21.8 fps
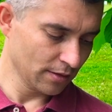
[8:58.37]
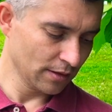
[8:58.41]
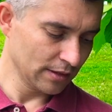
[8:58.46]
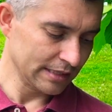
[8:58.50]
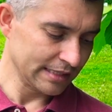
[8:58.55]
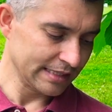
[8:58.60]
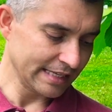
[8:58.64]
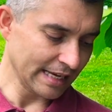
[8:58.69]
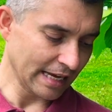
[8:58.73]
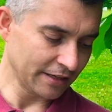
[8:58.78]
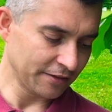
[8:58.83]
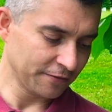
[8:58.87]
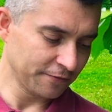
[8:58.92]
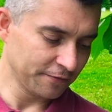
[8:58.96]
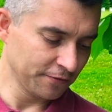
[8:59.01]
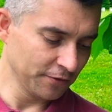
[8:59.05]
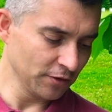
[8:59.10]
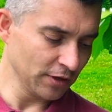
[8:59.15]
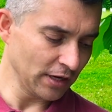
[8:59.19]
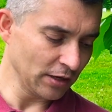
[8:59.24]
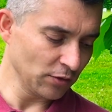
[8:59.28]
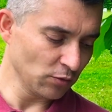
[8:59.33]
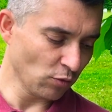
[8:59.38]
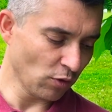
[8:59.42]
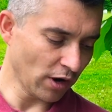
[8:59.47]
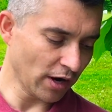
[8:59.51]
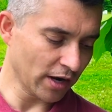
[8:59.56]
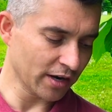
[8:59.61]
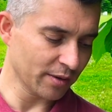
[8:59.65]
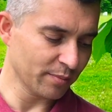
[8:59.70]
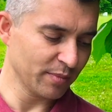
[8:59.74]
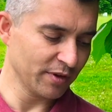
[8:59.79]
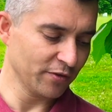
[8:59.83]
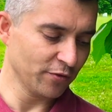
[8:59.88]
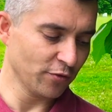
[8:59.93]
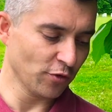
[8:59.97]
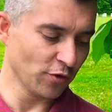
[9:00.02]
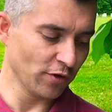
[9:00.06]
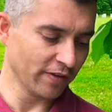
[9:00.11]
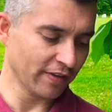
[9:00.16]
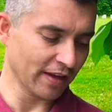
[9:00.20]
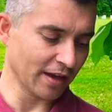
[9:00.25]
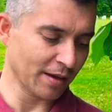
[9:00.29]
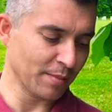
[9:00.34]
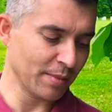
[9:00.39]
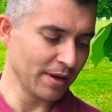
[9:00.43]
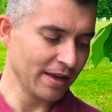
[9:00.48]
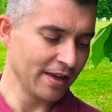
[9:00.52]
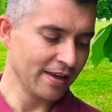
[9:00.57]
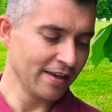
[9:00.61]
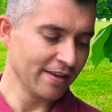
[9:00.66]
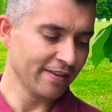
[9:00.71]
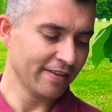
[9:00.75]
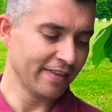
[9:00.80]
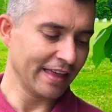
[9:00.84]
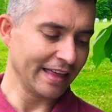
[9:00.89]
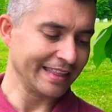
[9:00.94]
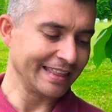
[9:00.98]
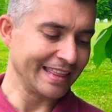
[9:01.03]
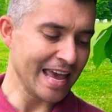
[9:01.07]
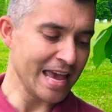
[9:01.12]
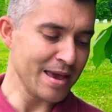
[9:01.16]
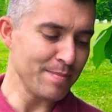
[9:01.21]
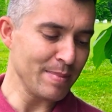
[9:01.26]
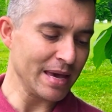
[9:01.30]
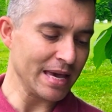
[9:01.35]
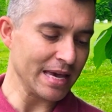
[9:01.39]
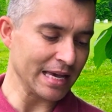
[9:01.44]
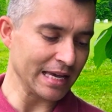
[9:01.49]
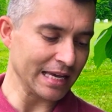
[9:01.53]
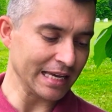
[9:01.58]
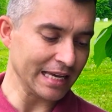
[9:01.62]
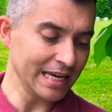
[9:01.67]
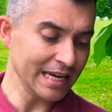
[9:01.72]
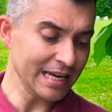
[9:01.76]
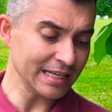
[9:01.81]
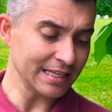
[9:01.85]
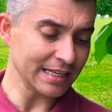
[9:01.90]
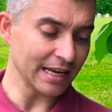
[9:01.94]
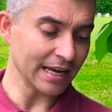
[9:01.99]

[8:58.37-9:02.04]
Set food and water before them, that they may eat